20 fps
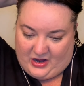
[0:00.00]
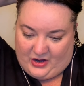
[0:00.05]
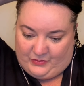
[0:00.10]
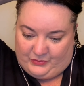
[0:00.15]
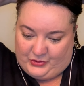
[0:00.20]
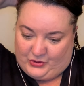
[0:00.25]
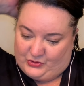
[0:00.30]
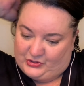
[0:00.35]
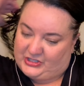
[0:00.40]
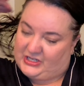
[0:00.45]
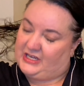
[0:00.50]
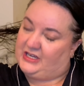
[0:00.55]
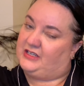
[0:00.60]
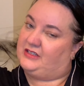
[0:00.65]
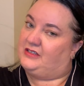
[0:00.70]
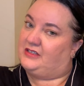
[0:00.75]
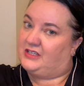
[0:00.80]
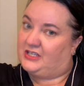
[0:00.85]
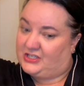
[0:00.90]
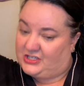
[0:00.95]

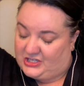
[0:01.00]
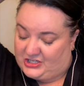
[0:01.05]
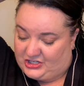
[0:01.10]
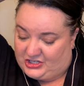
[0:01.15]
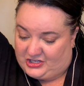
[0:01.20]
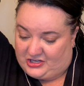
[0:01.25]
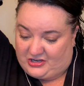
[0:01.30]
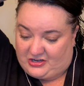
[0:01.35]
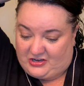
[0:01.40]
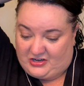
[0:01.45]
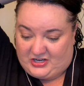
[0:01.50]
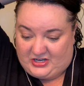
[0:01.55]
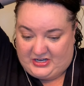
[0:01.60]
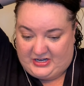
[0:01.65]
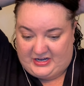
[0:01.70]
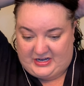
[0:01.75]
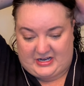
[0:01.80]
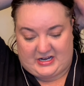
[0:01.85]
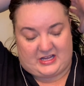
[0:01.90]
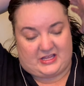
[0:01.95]
protein conditioner,
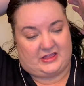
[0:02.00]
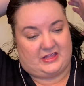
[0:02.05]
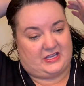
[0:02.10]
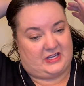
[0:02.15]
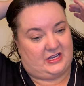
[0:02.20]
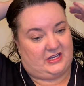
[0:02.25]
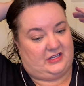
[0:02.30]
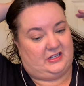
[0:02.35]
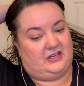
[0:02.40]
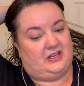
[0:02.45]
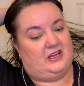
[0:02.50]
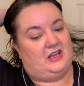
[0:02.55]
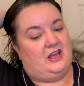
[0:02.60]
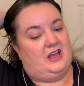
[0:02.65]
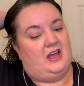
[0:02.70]
and then